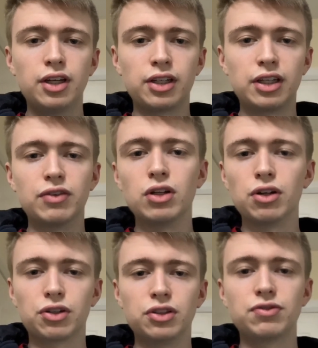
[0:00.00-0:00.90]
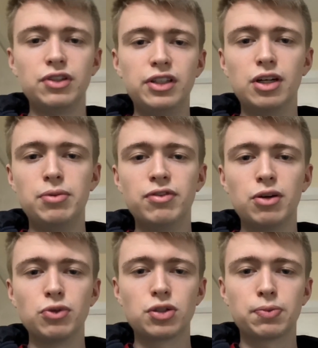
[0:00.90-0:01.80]
and give a like on this video, it'd be very
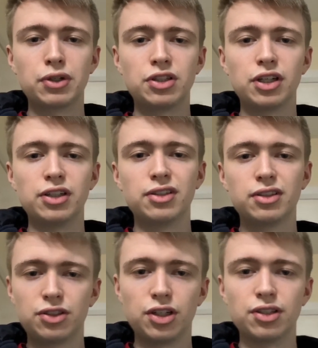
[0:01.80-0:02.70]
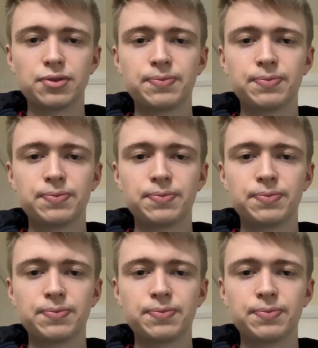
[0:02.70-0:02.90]
much appreciated. Cheers.